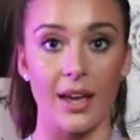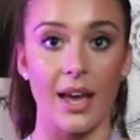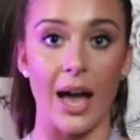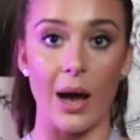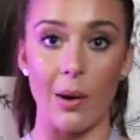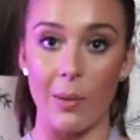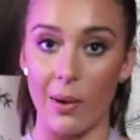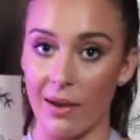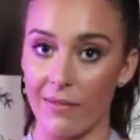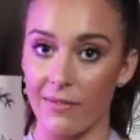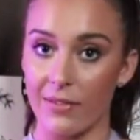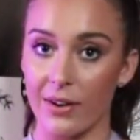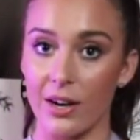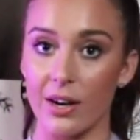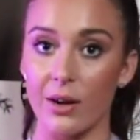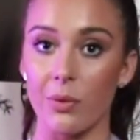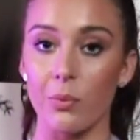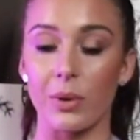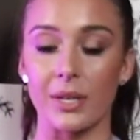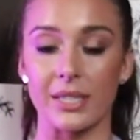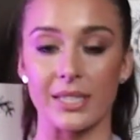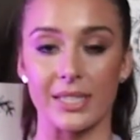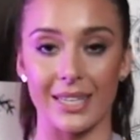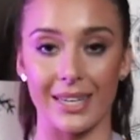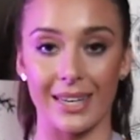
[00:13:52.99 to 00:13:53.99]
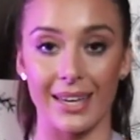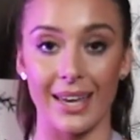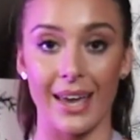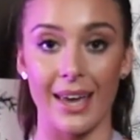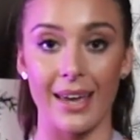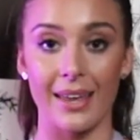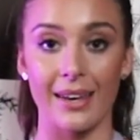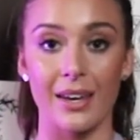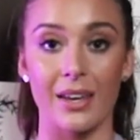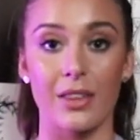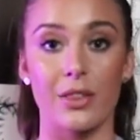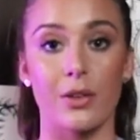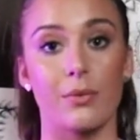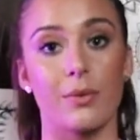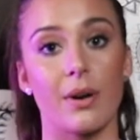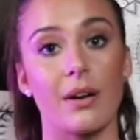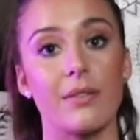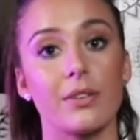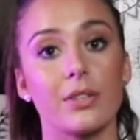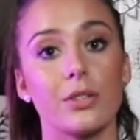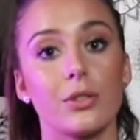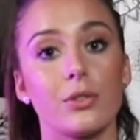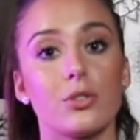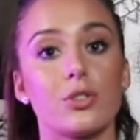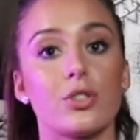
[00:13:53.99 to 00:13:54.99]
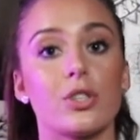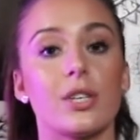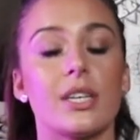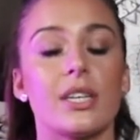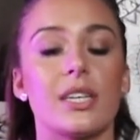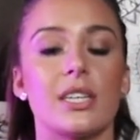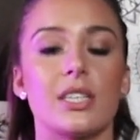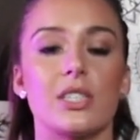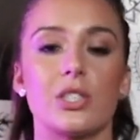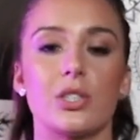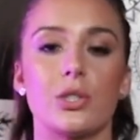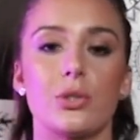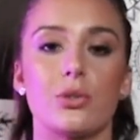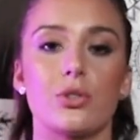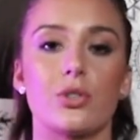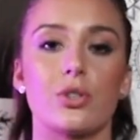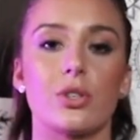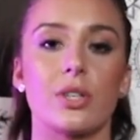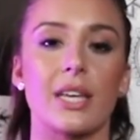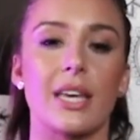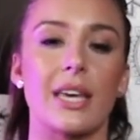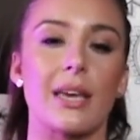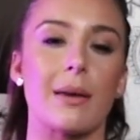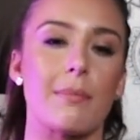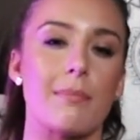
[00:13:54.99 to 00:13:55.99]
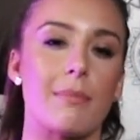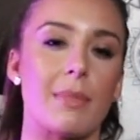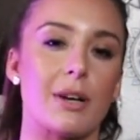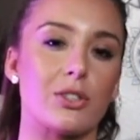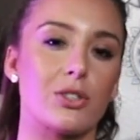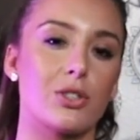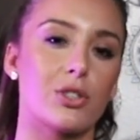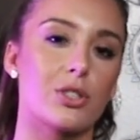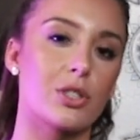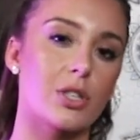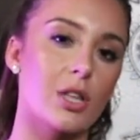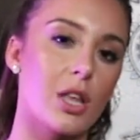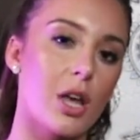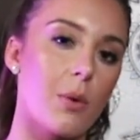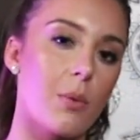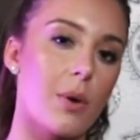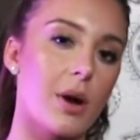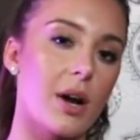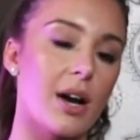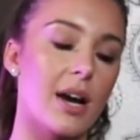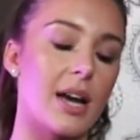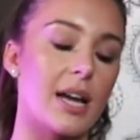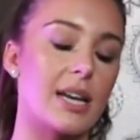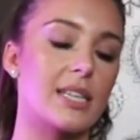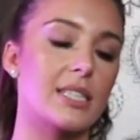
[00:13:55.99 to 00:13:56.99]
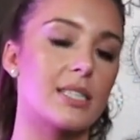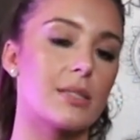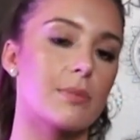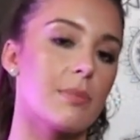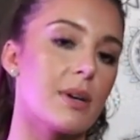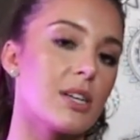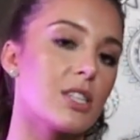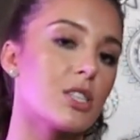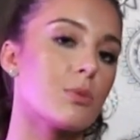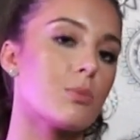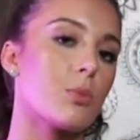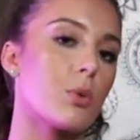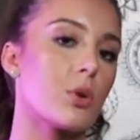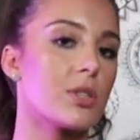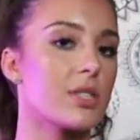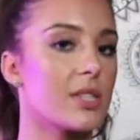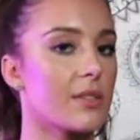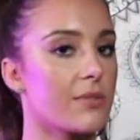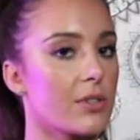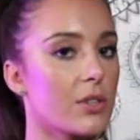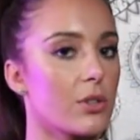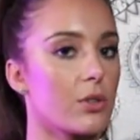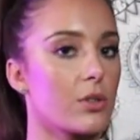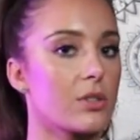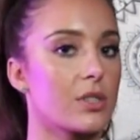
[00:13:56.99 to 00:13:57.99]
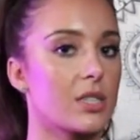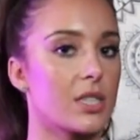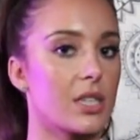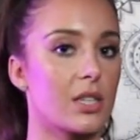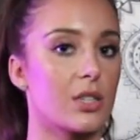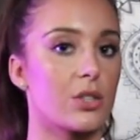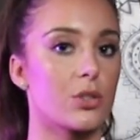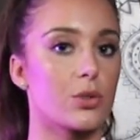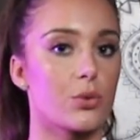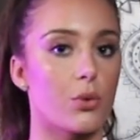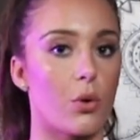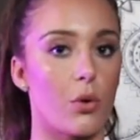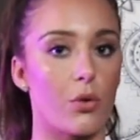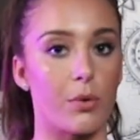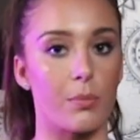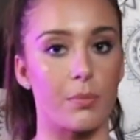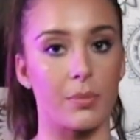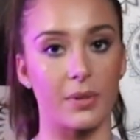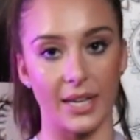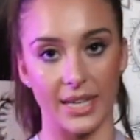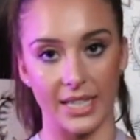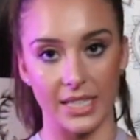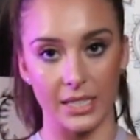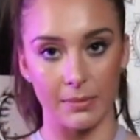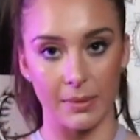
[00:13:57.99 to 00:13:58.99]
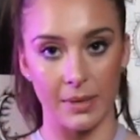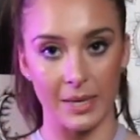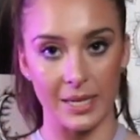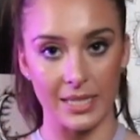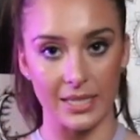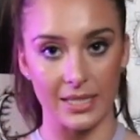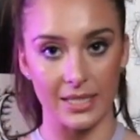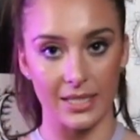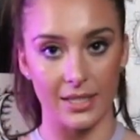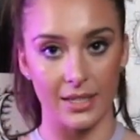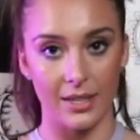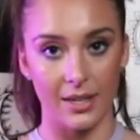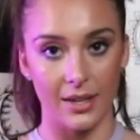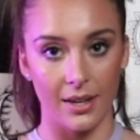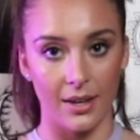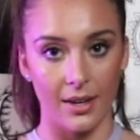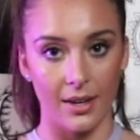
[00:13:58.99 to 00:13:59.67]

However, once again, the revolution is usually much slower and it's much more difficult to control the placement.